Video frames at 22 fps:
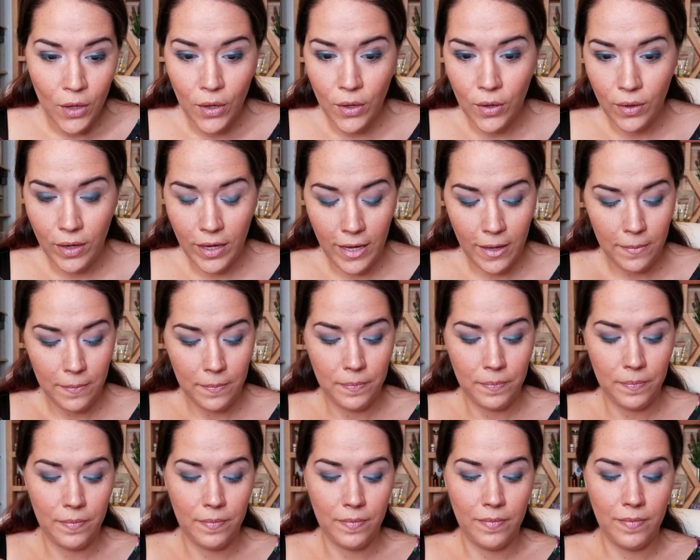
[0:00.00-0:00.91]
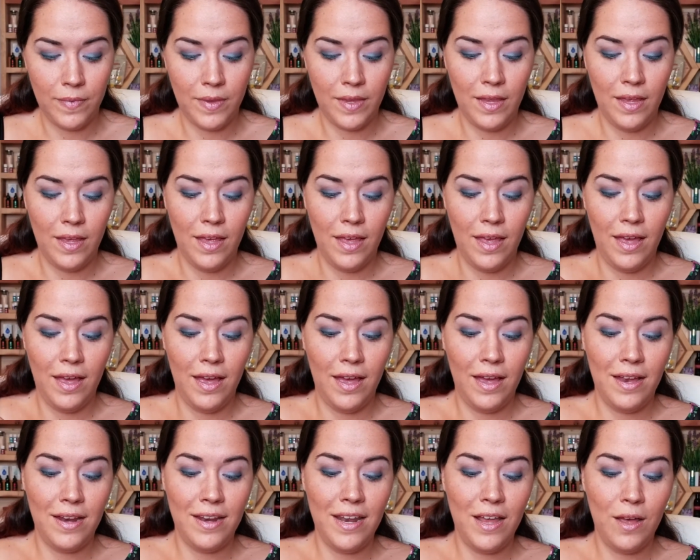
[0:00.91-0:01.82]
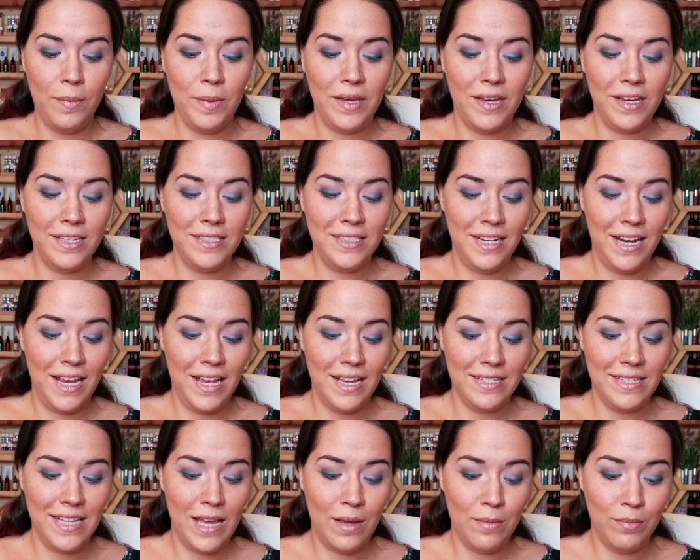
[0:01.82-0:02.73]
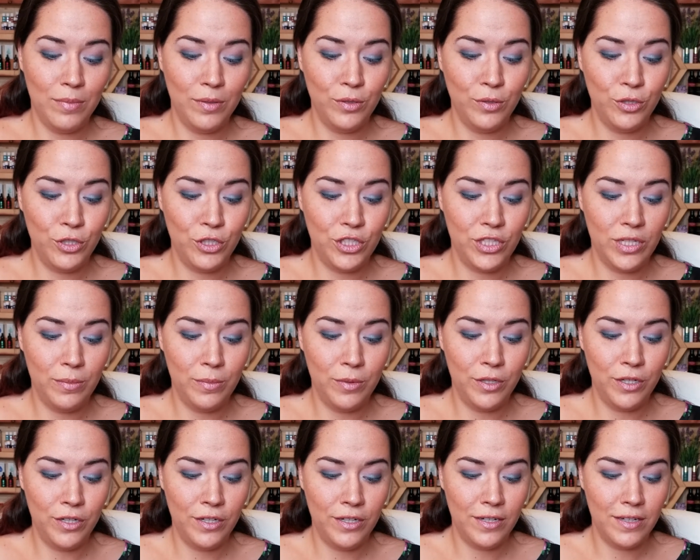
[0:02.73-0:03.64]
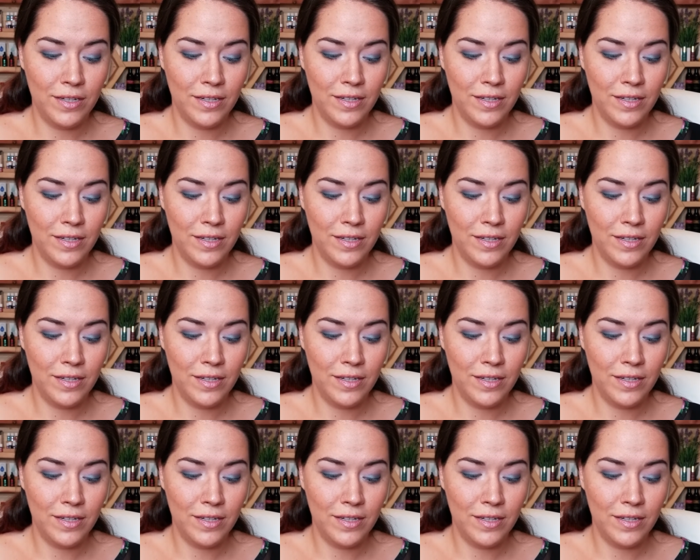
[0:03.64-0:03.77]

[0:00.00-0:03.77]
Okay, now because it has that blue shimmer,